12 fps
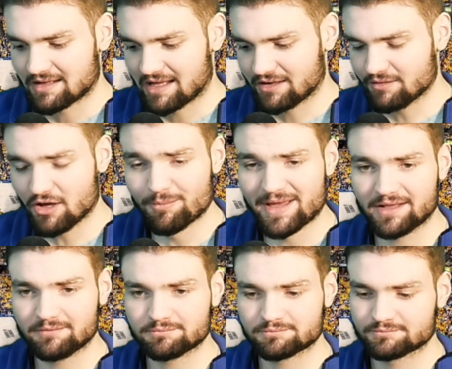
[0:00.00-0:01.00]
I don't know,
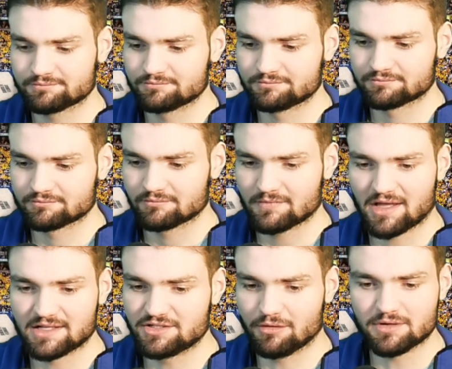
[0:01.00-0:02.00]
man.
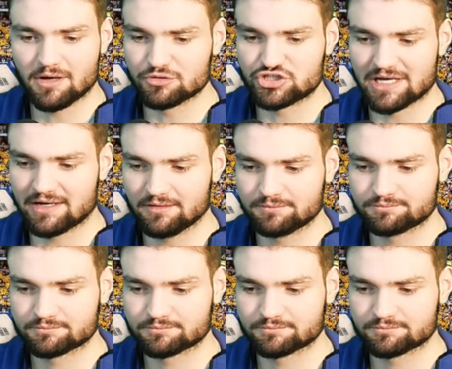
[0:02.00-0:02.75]
I don't know, Chetta.